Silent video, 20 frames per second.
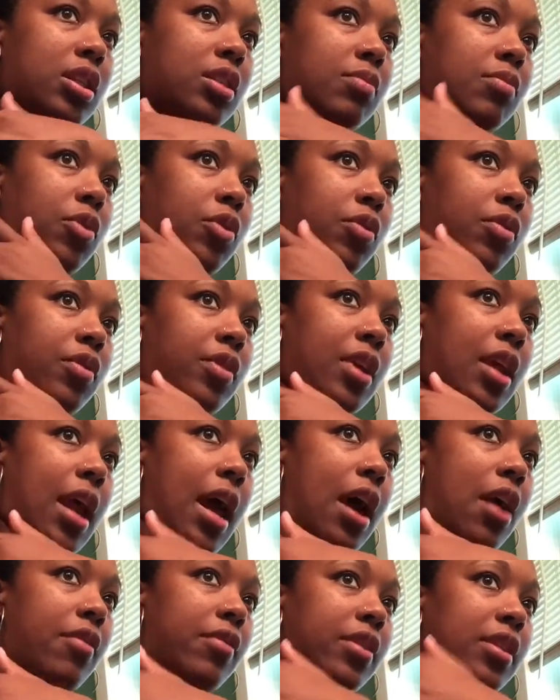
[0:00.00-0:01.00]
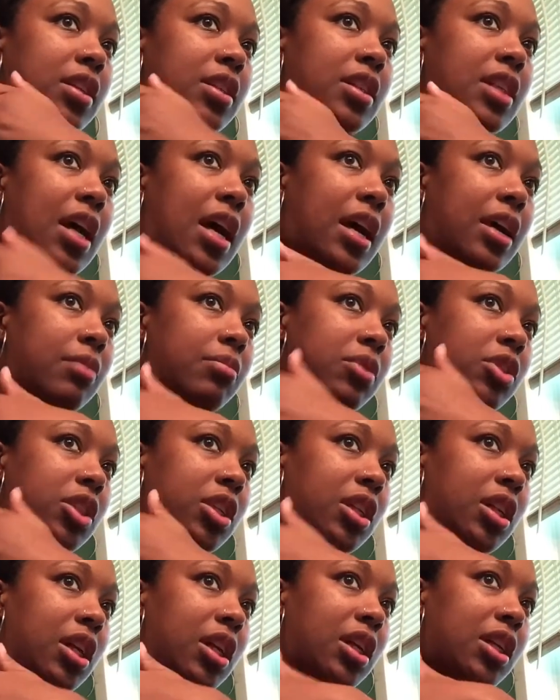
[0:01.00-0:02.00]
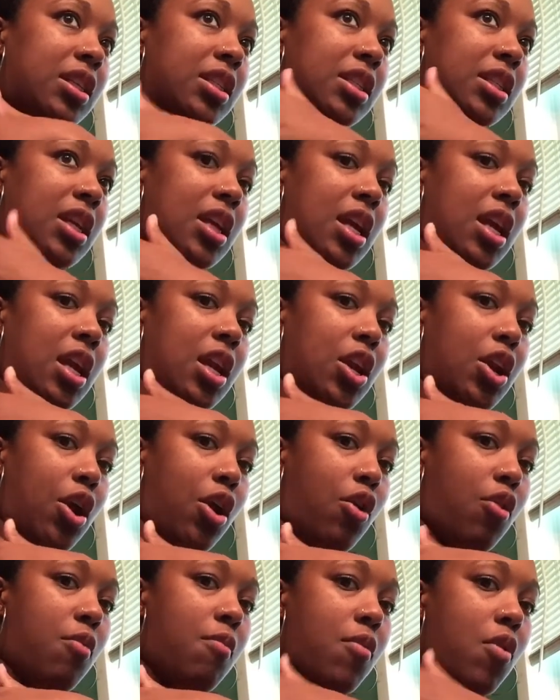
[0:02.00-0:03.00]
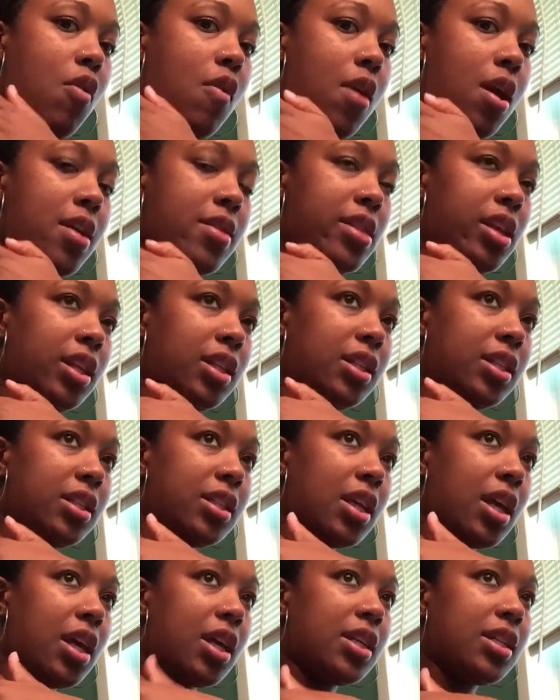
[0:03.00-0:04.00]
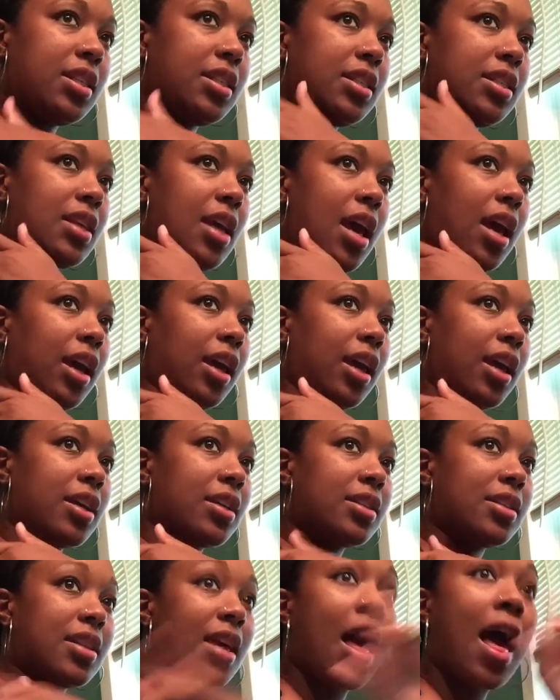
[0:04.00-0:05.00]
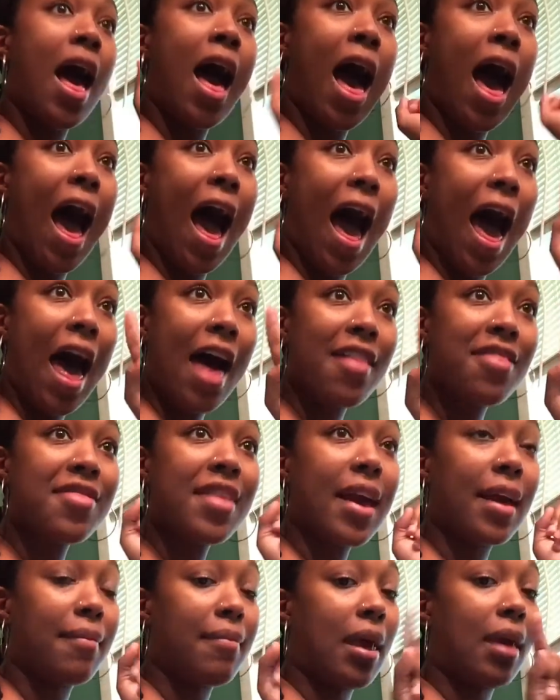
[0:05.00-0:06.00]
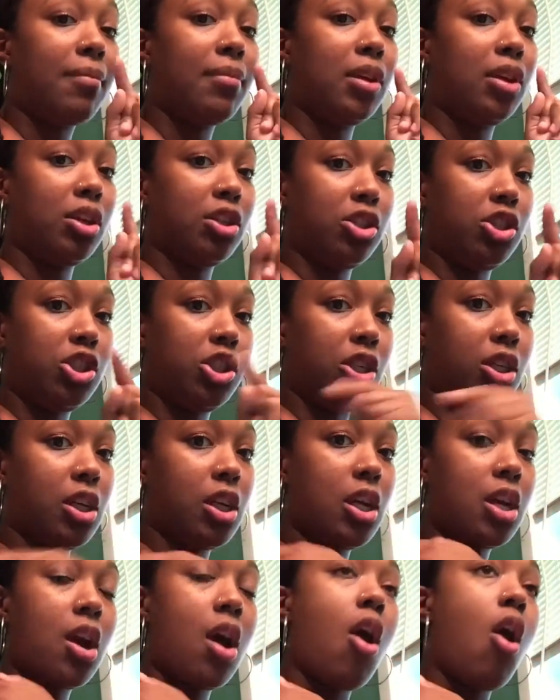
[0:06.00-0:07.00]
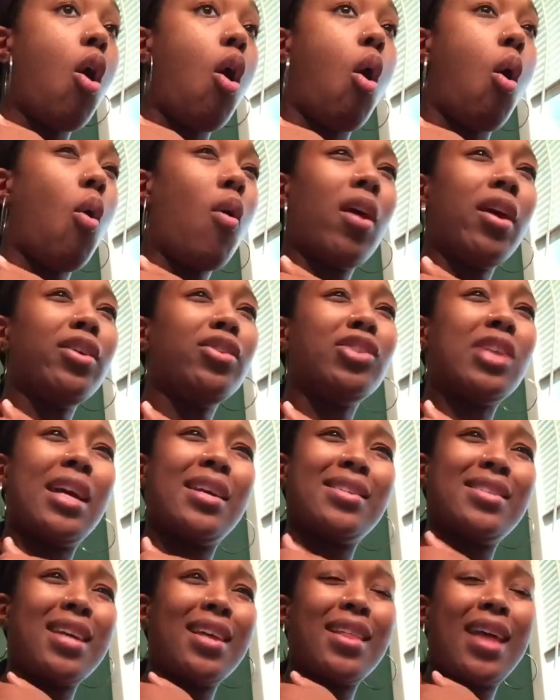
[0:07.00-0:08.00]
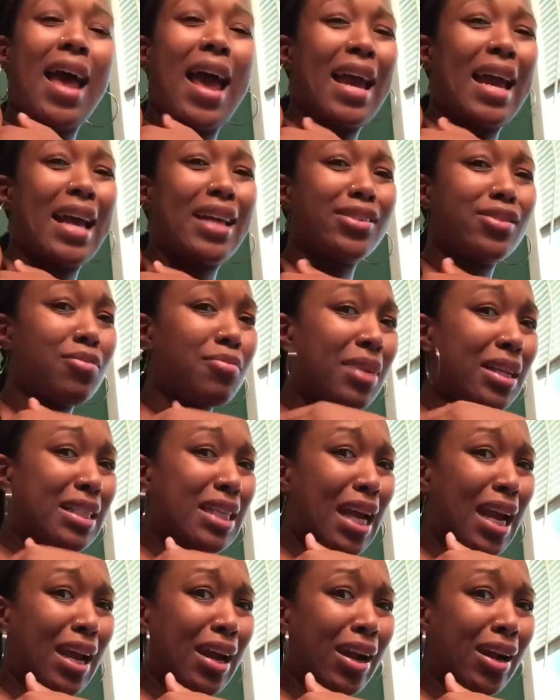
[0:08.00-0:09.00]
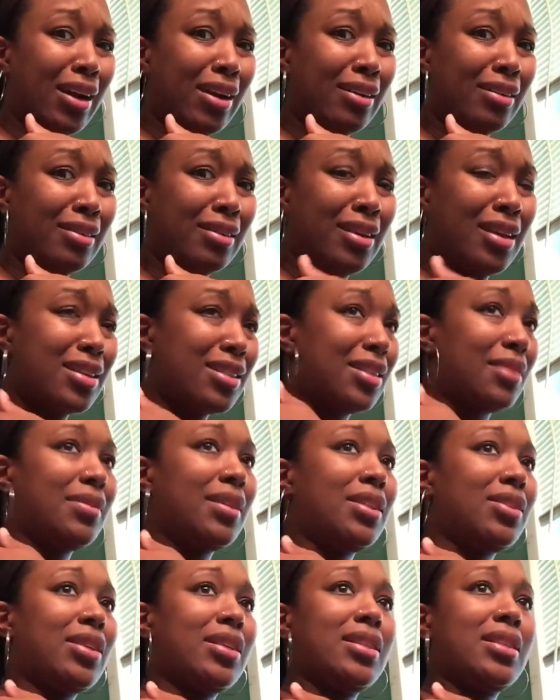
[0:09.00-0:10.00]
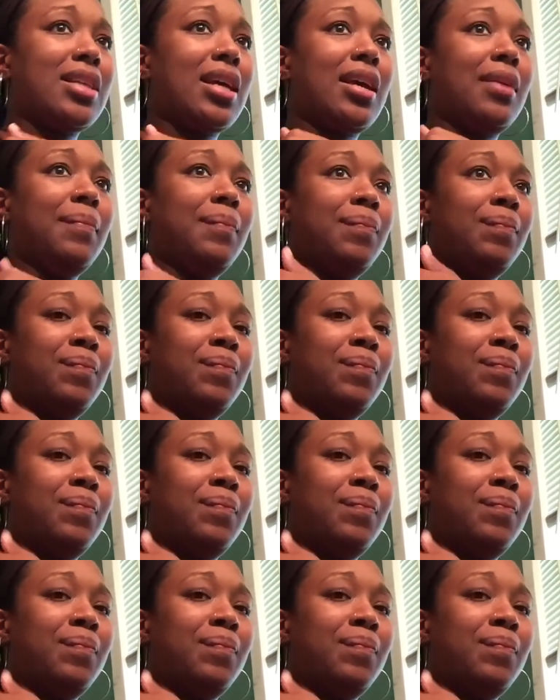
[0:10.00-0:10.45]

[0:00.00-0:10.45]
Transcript: Smooth it out. This time should exceed no more than 6 seconds. I think maybe it should. Or are you trying to say that I got too much hair? Is that what they trying to say?